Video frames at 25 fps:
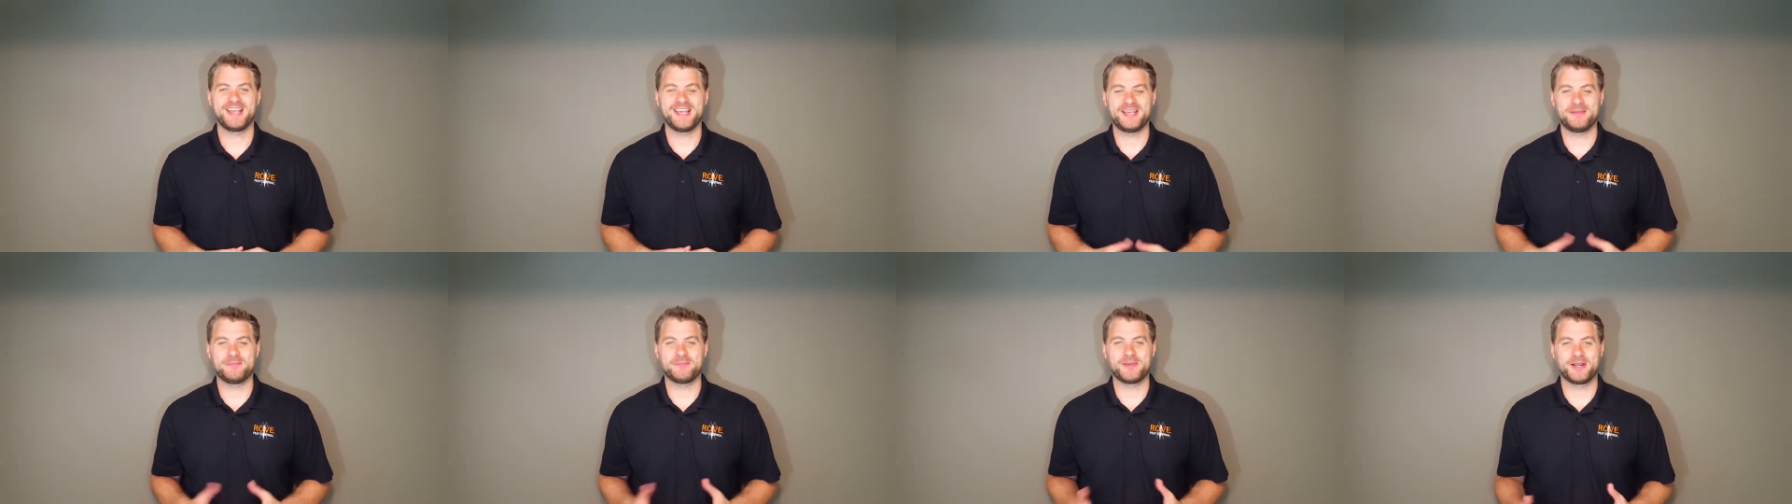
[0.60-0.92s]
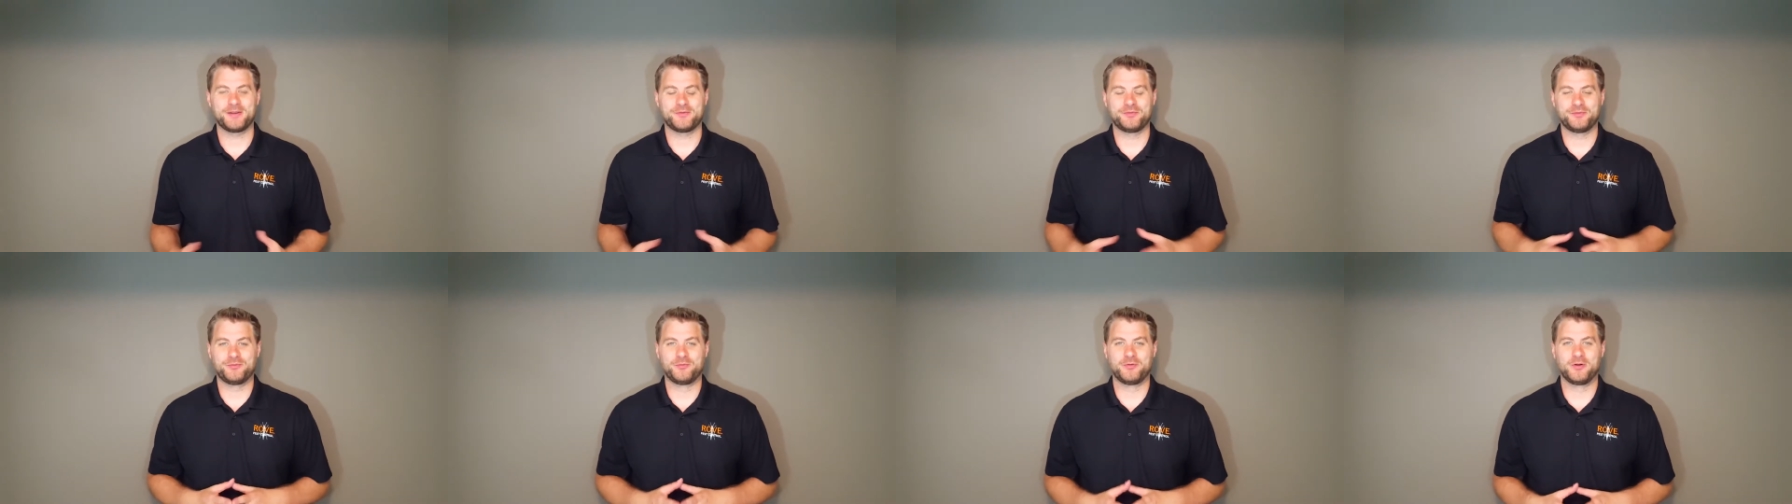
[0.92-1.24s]
Hey,
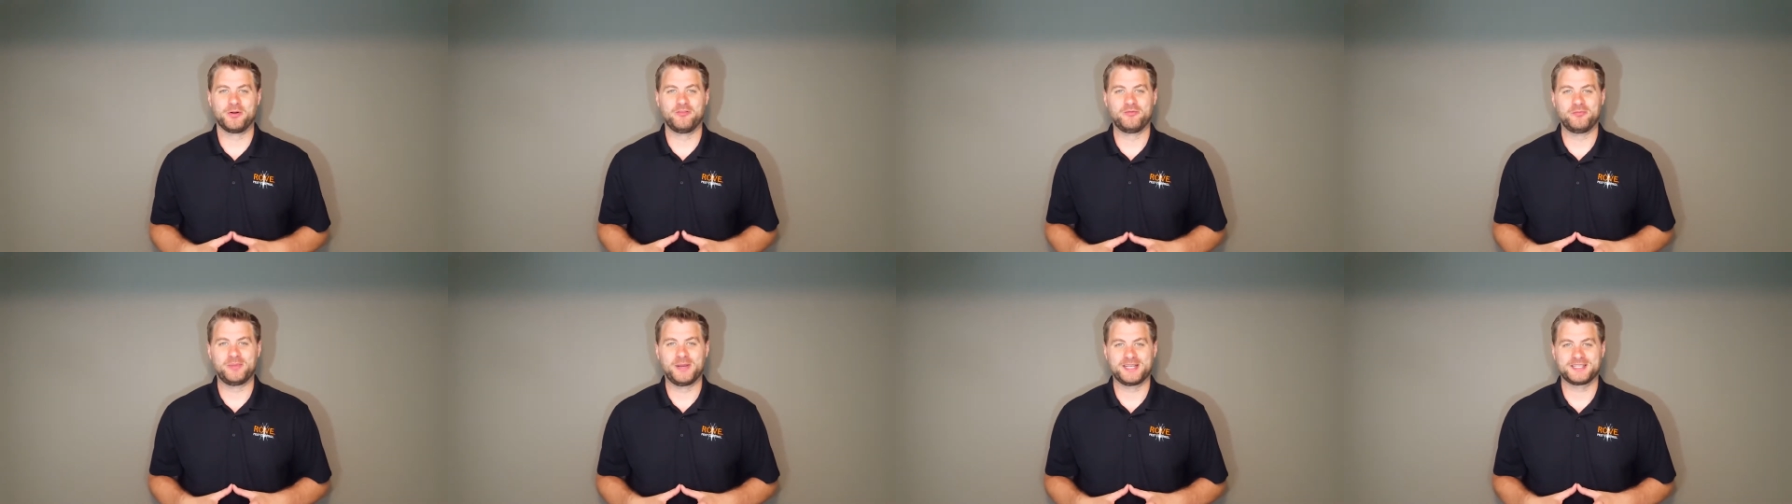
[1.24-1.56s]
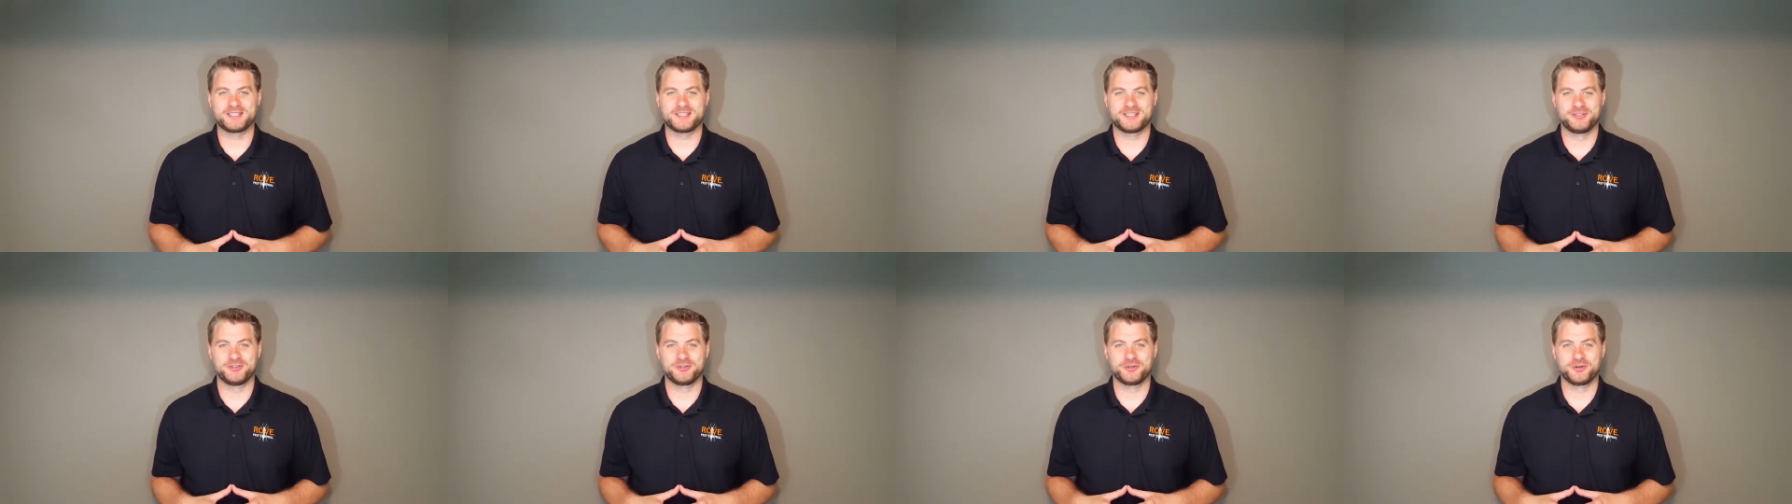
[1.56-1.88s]
Mike with Rove
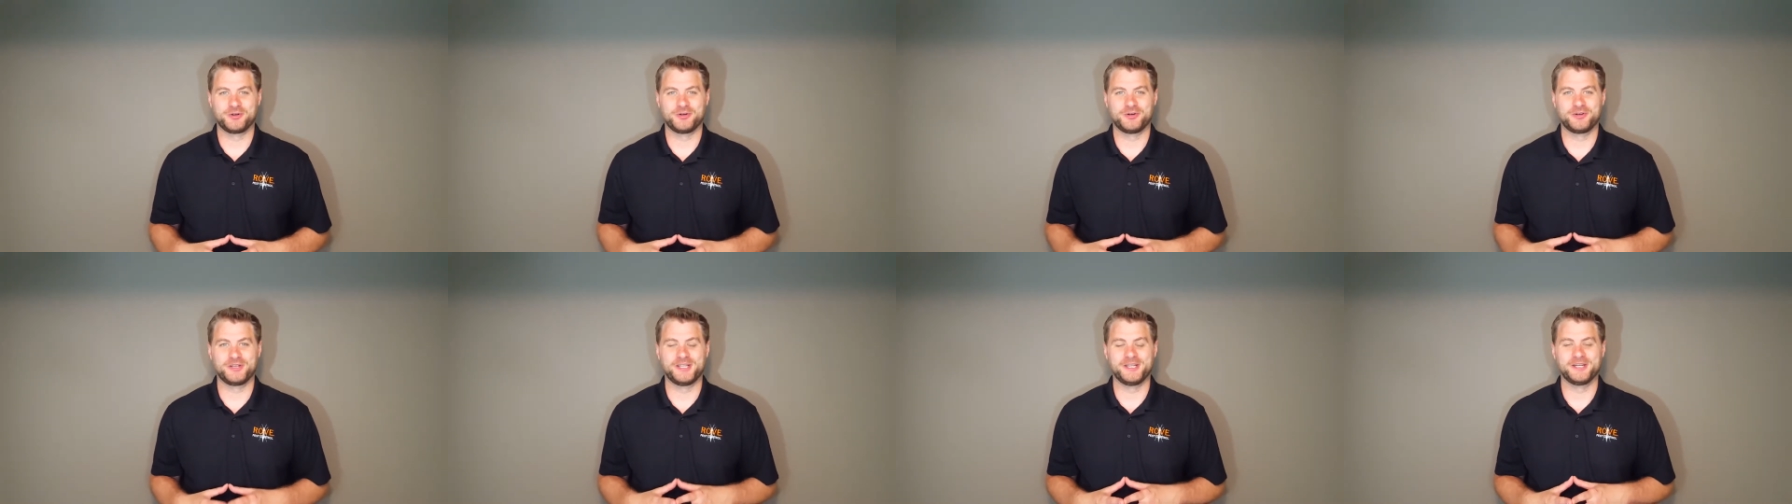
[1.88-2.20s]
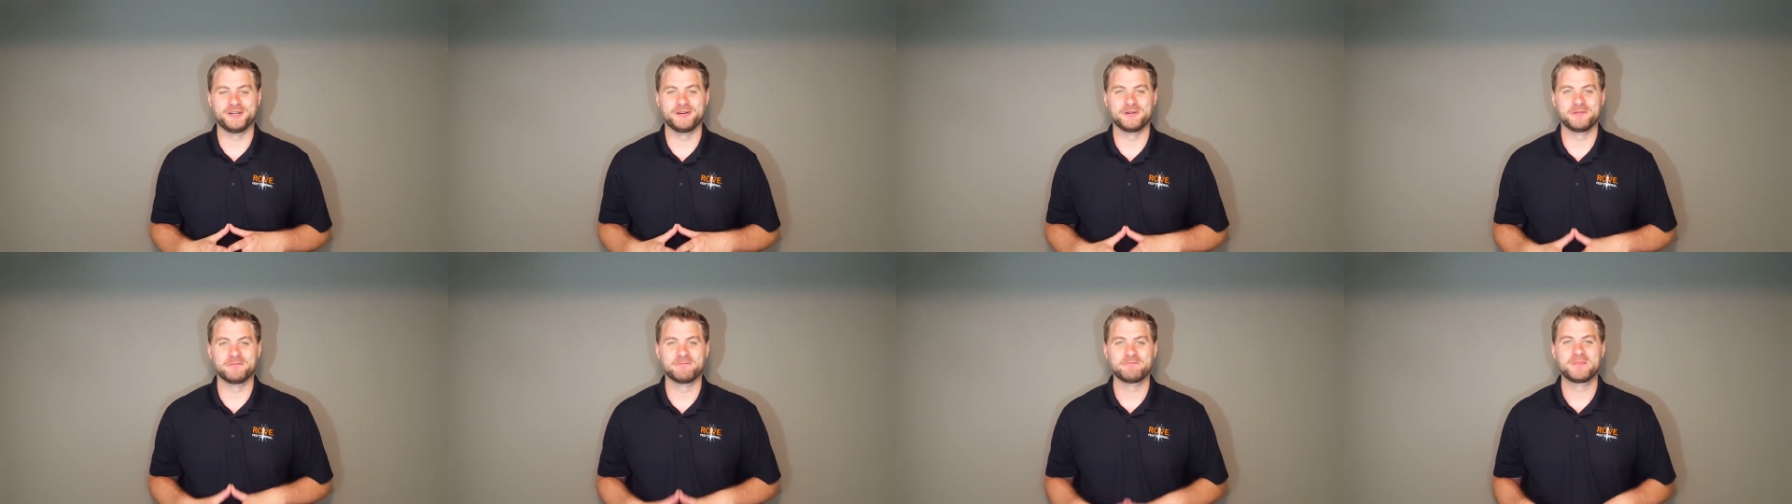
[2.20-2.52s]
Pest Control
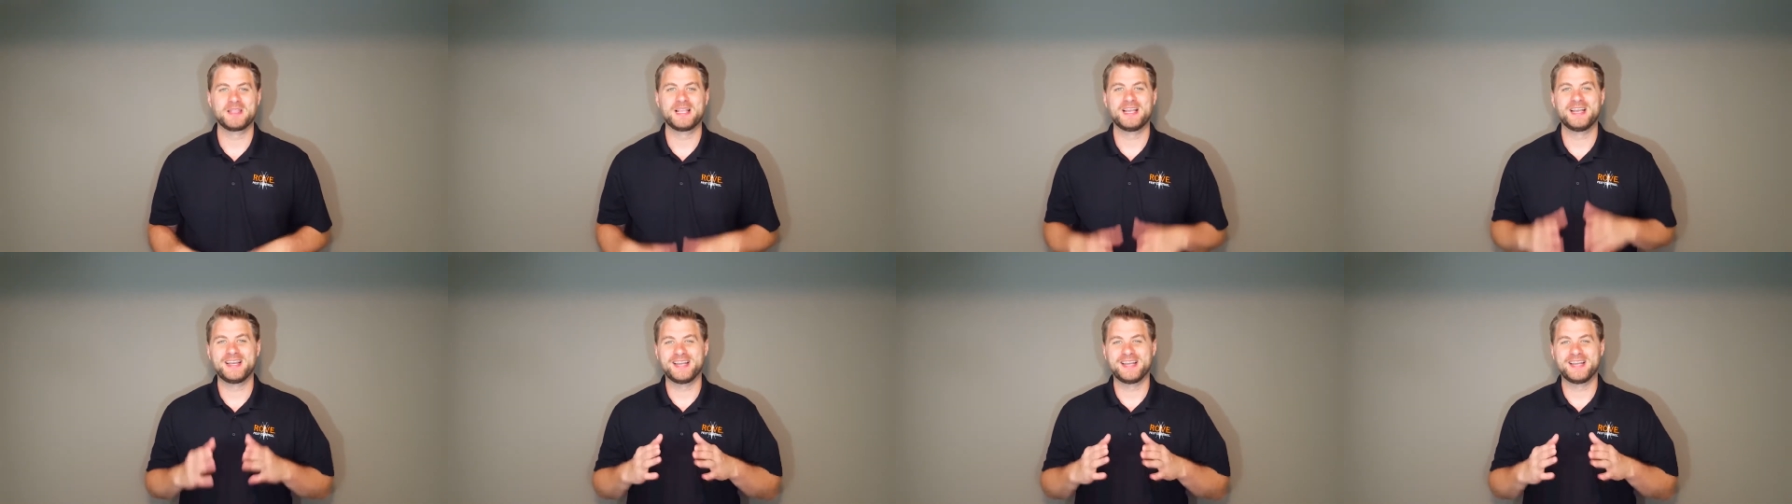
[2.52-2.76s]
here.